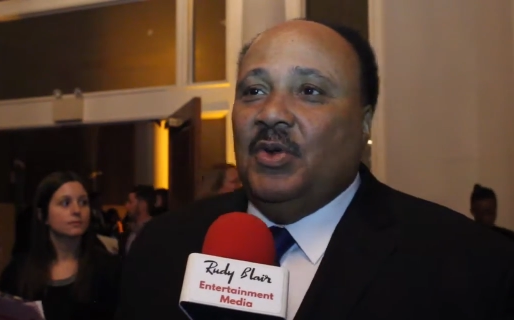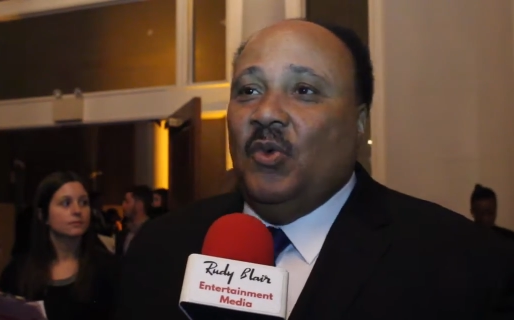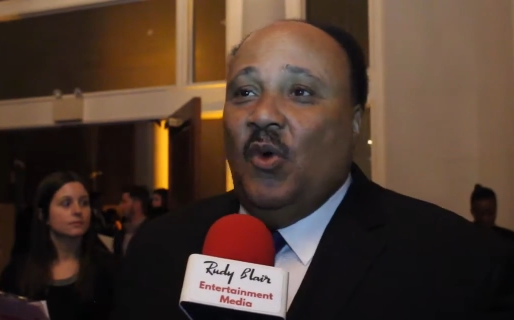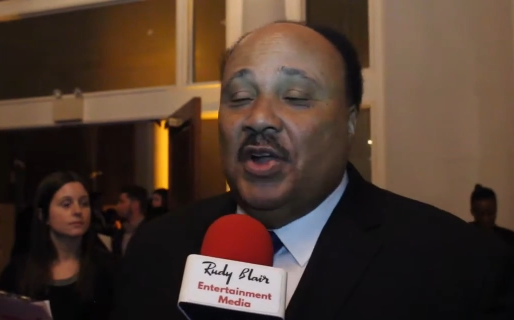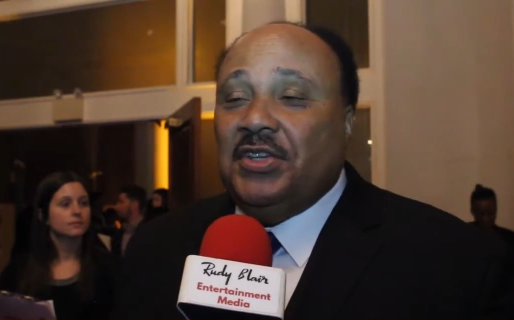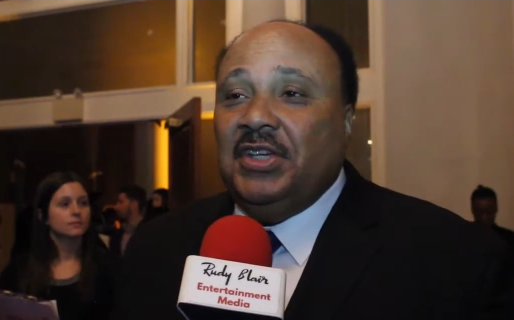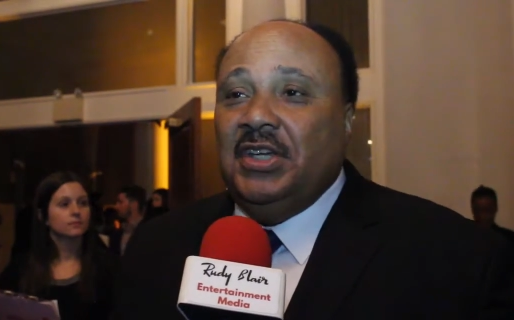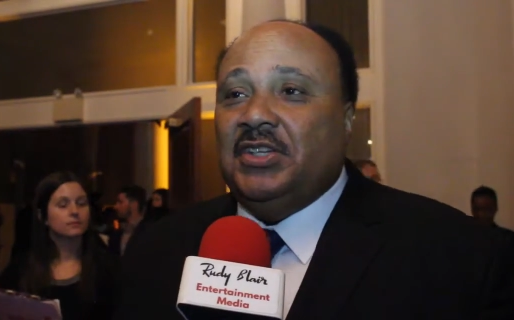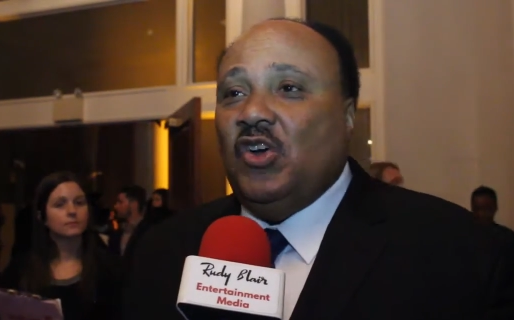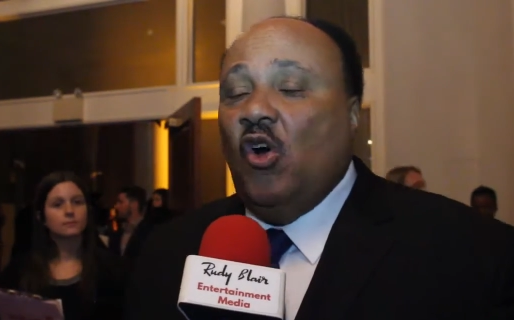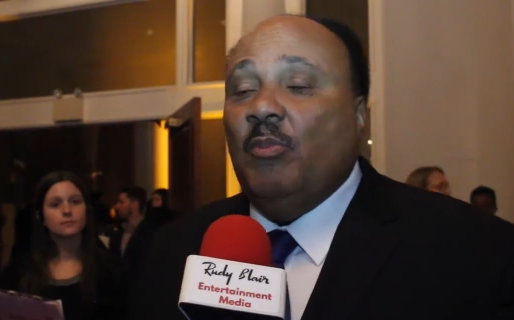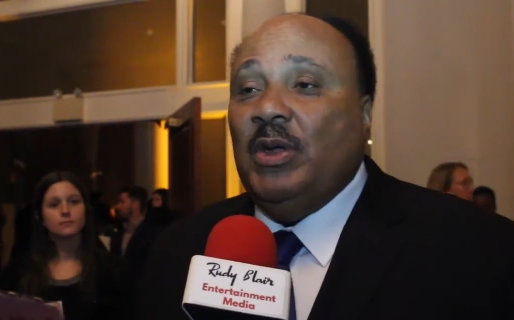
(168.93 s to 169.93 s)
Speaker 1: But once he
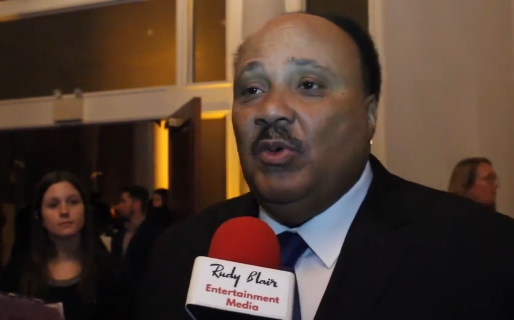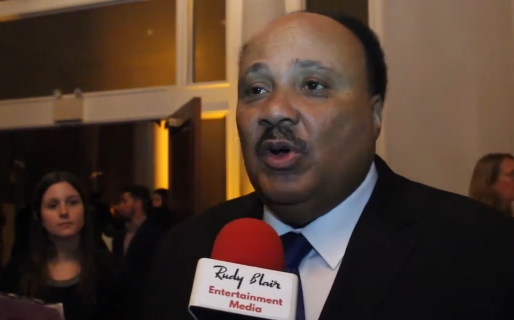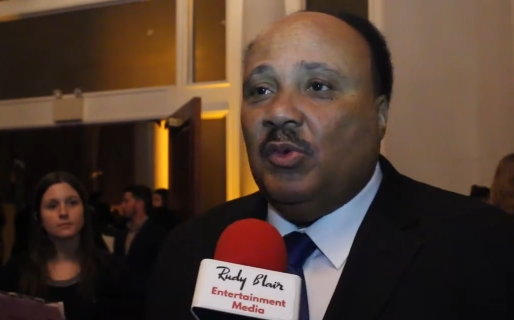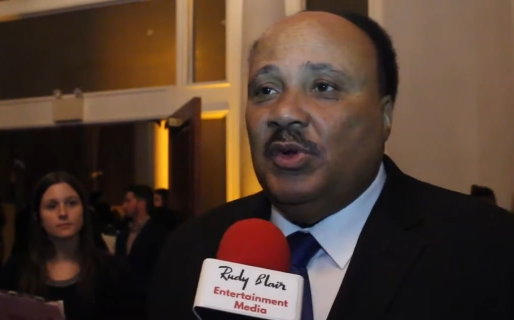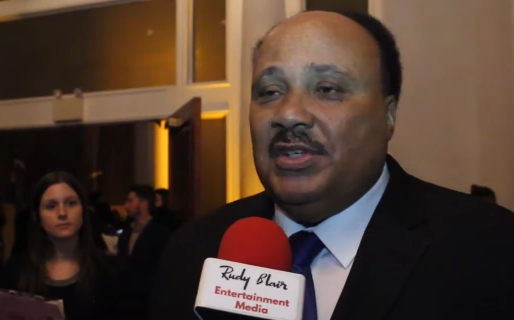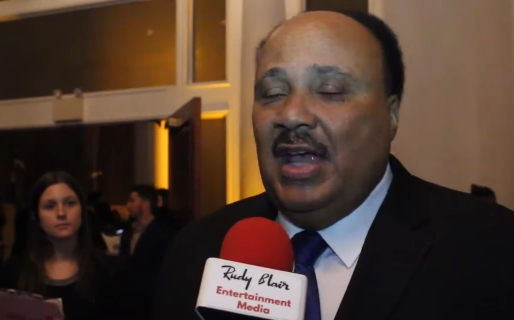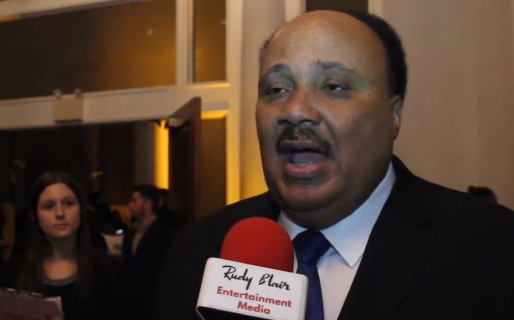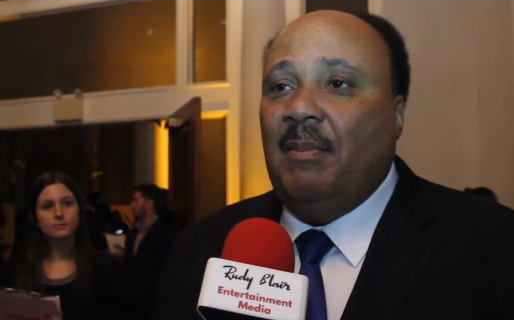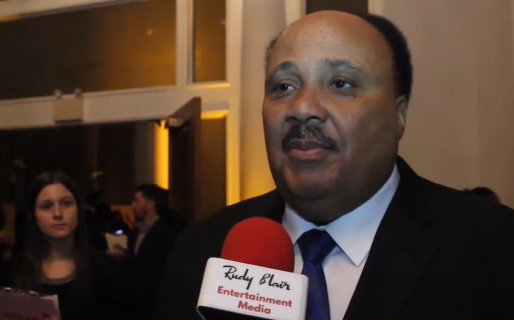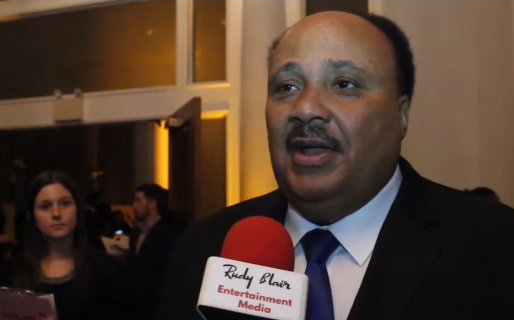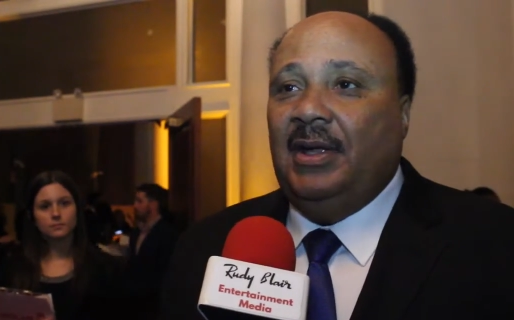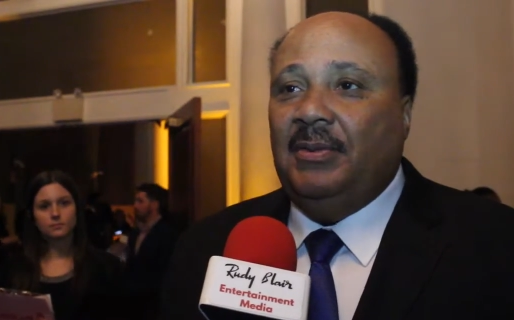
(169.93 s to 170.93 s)
told me what was
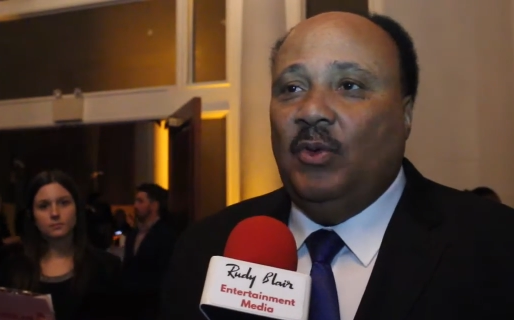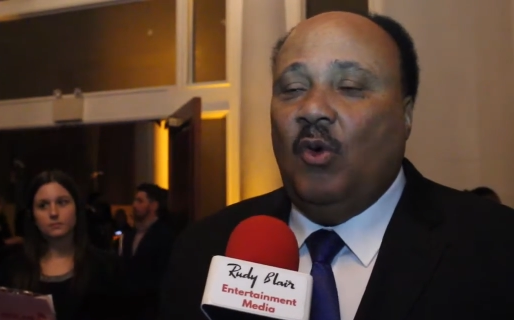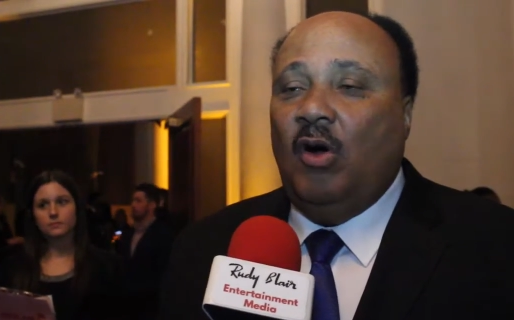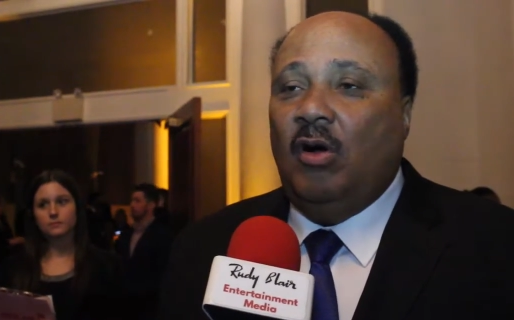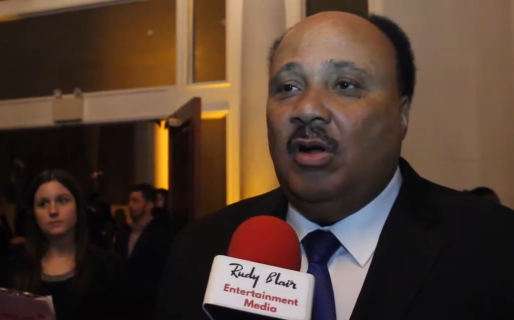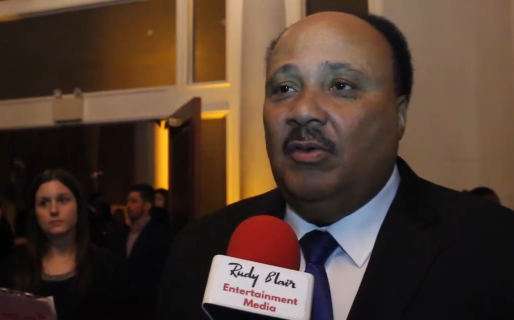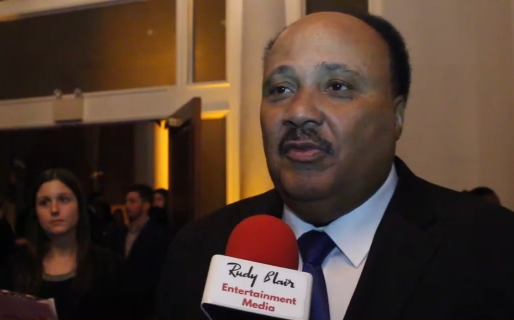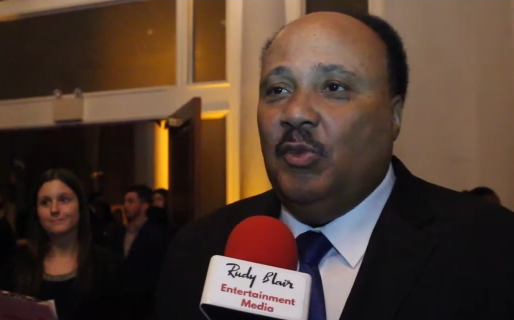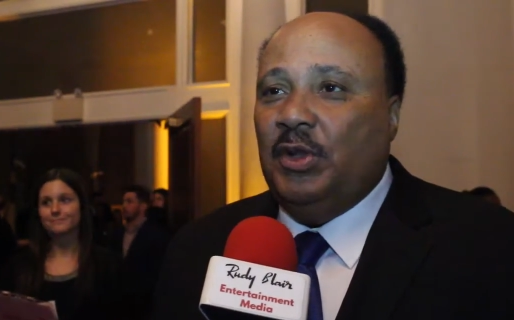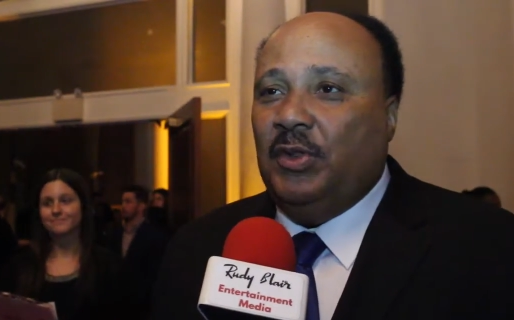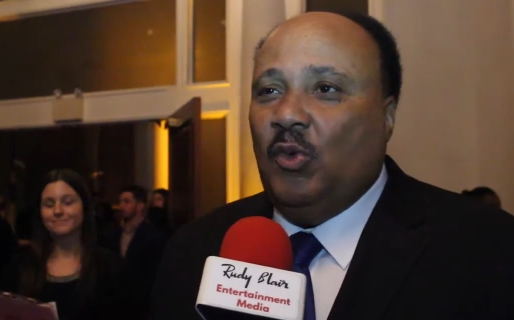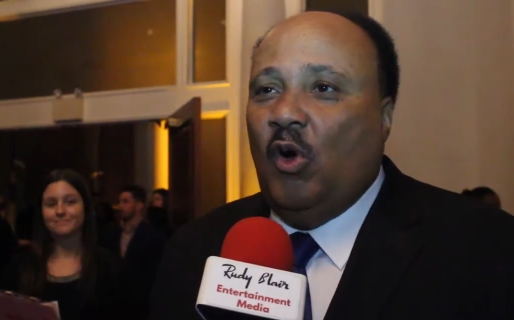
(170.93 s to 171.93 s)
happening, the walk of,
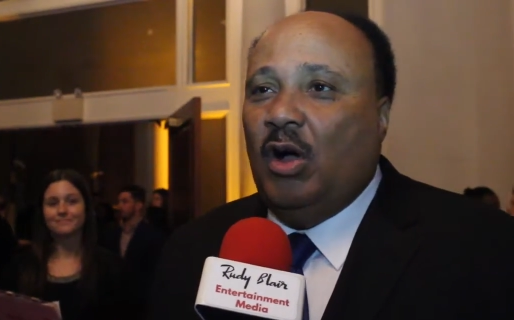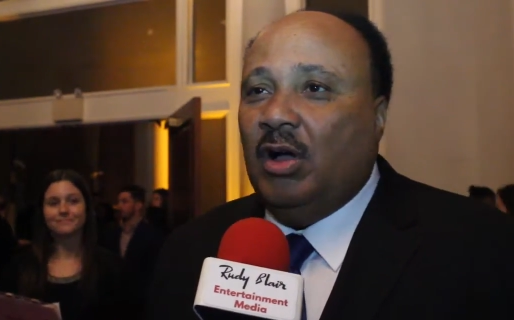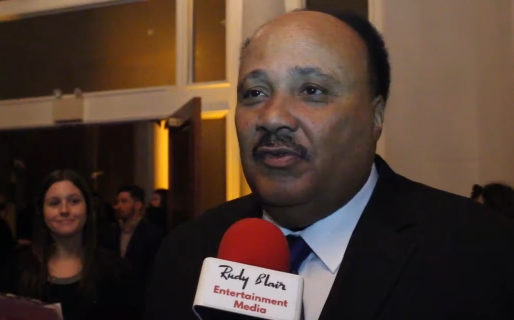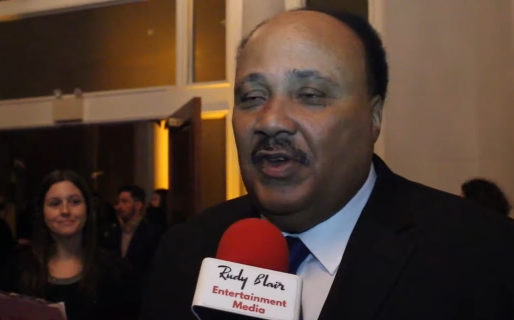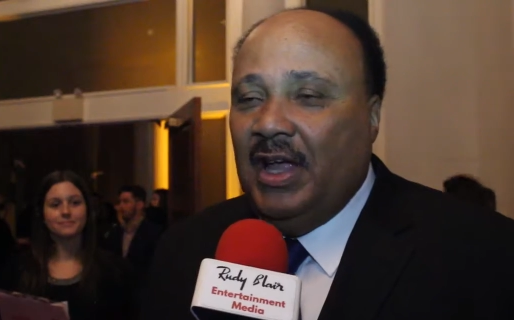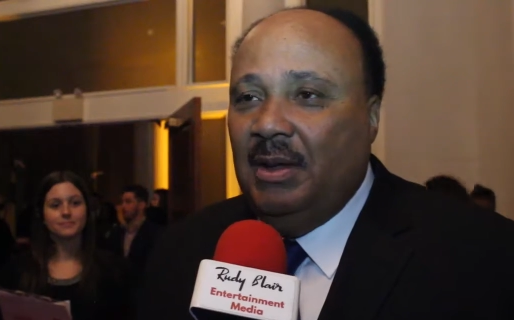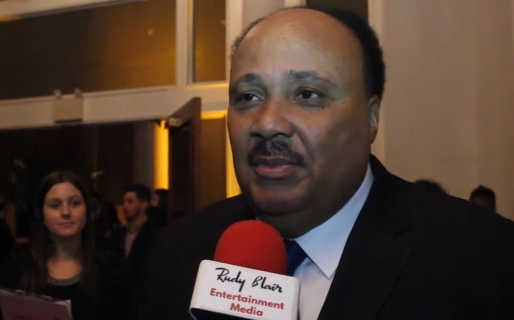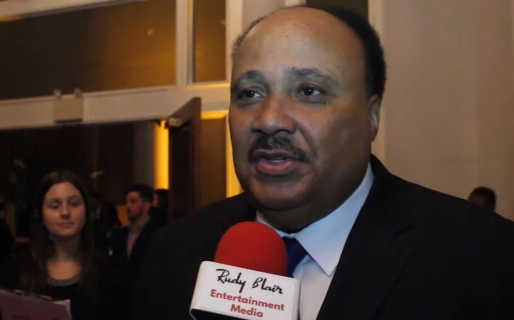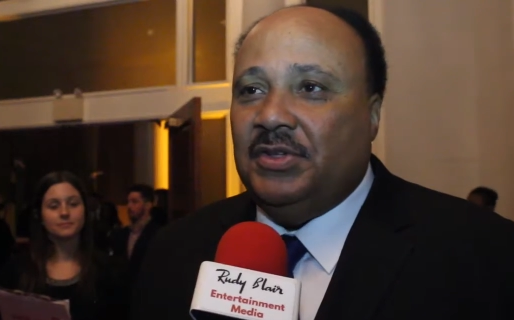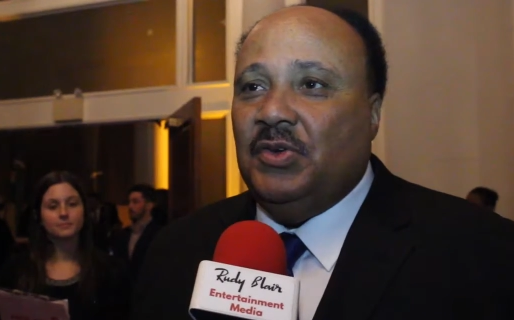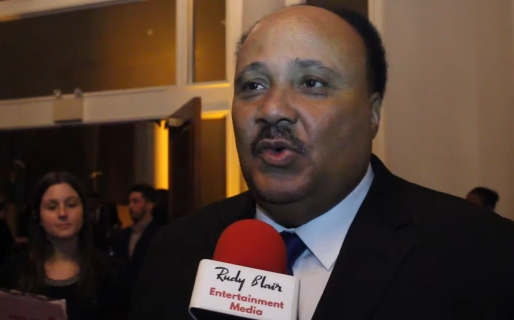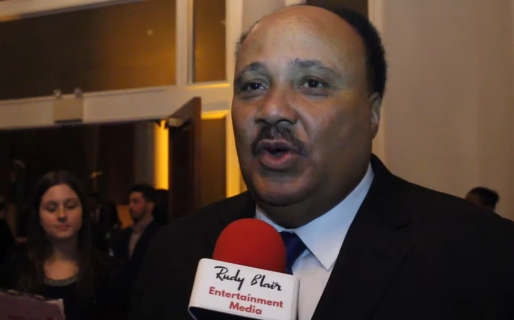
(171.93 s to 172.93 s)
what the Walk of Fame
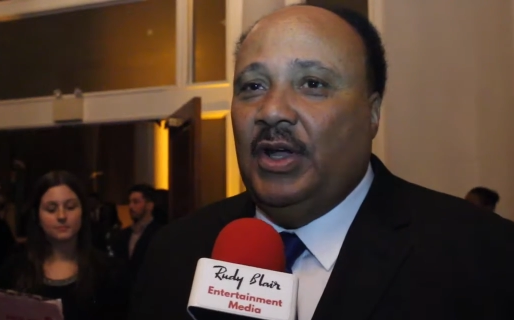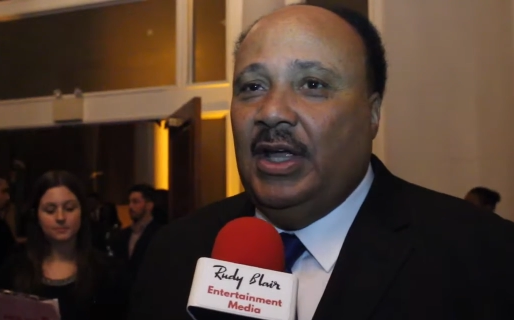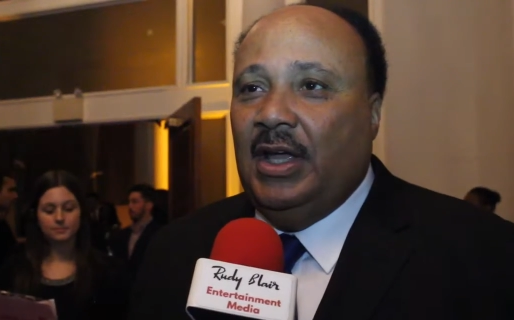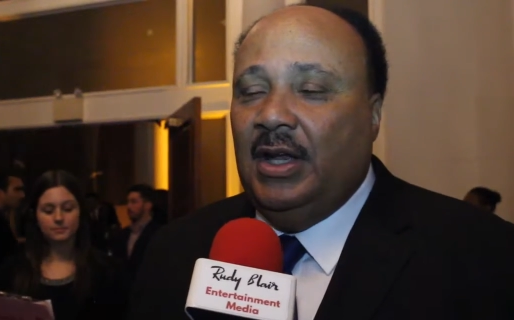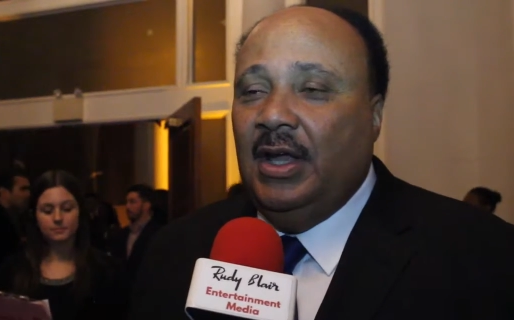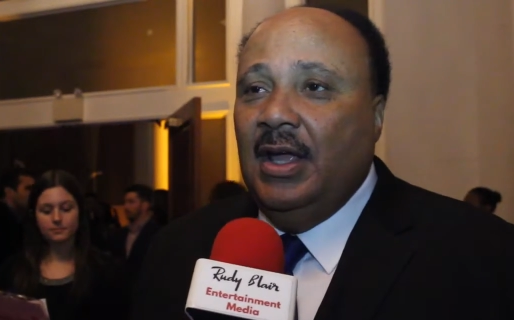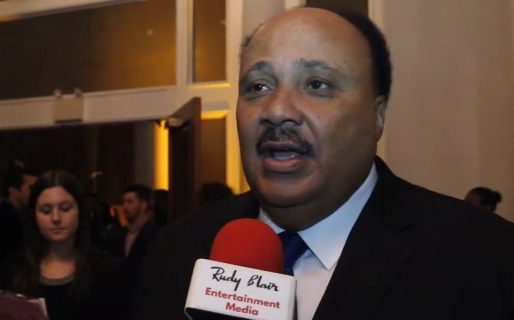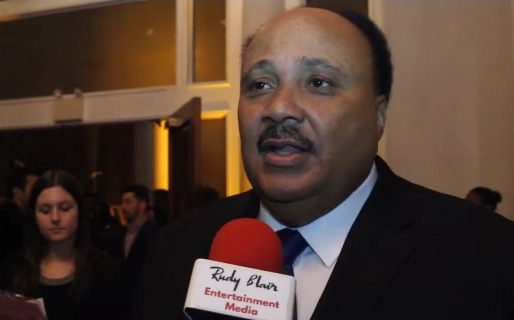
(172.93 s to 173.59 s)
is doing, and